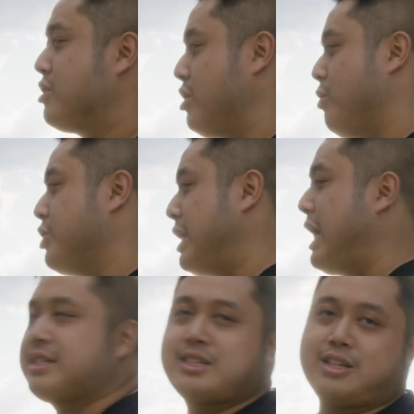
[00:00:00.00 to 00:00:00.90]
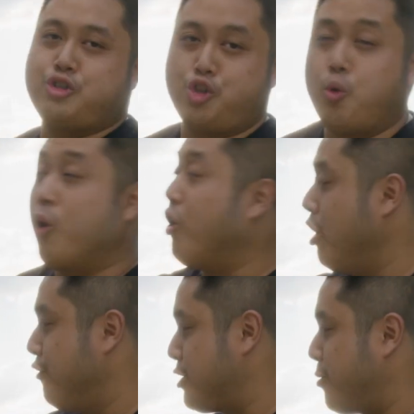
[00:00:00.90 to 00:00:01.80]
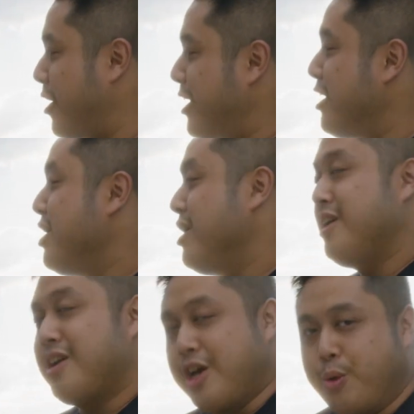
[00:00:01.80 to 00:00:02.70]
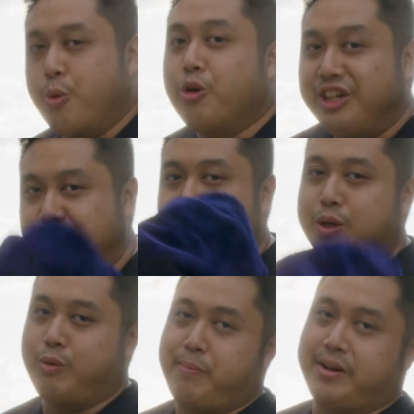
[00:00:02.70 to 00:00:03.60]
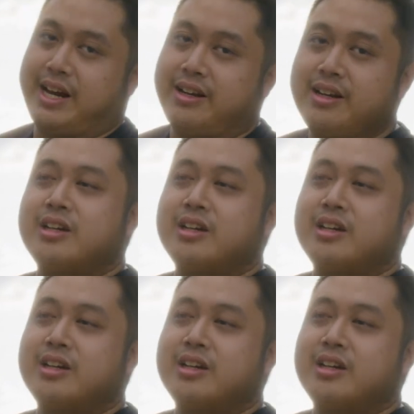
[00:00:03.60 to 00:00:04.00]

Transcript: Don't wash it last, because you will overspray and you will need to re-wipe again.